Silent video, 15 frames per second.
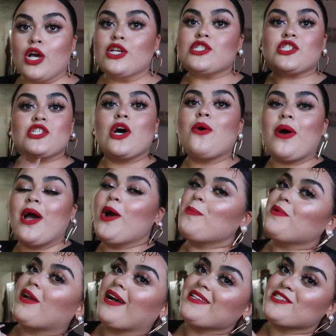So I hope
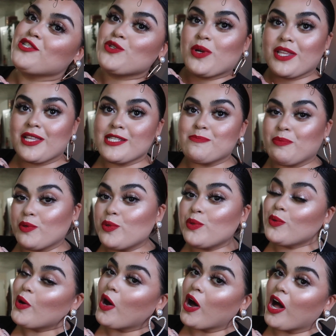you guys enjoyed this
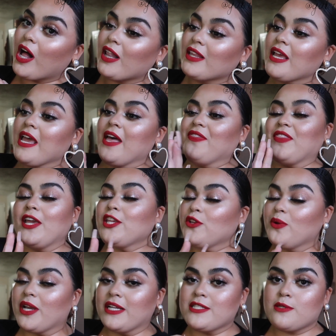Boohoo haul. Thank
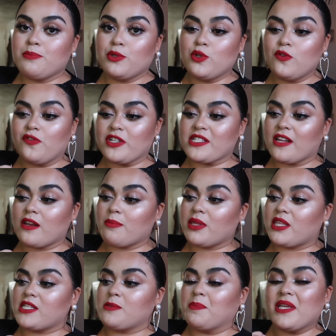you again to Boohoo for sending me
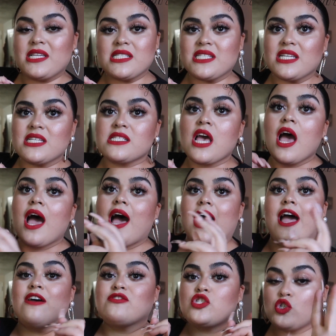these pieces. I
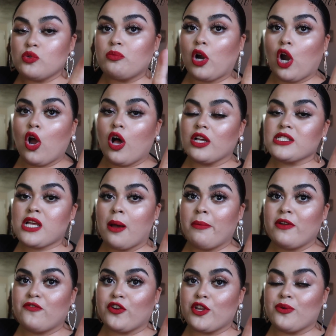have 2 more hauls
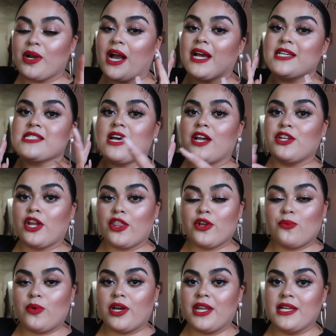coming for you guys. Another
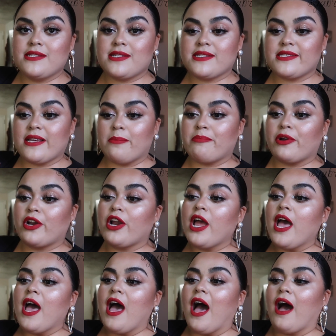one in December
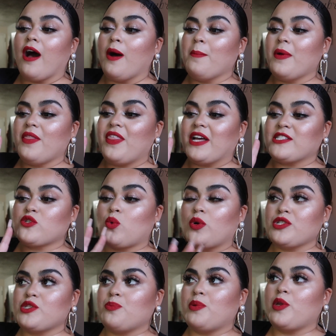that's
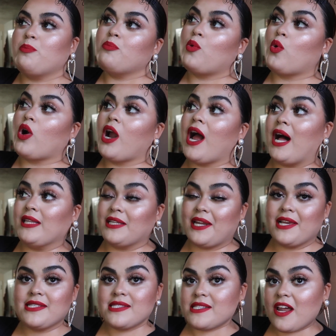going to be more
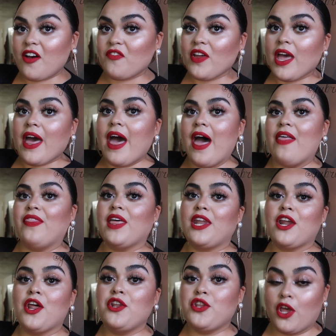holiday stuff, and
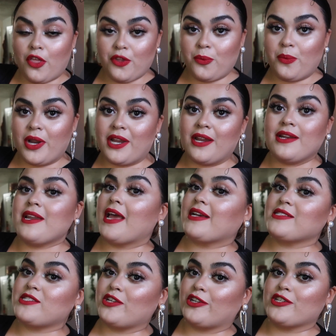then another one
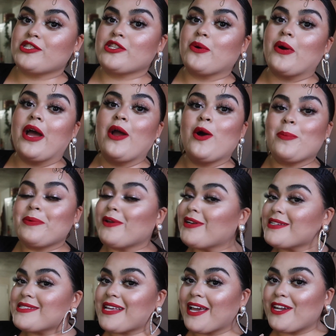next year. So I hope you're
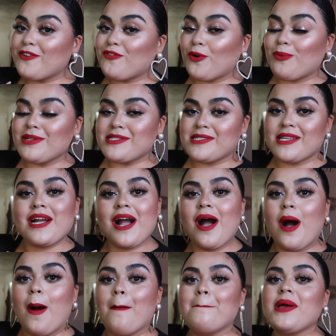excited for what's to
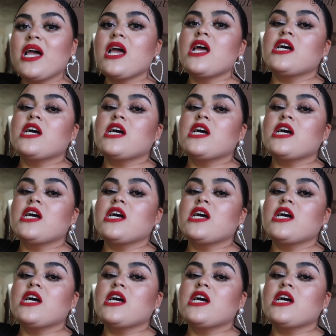come.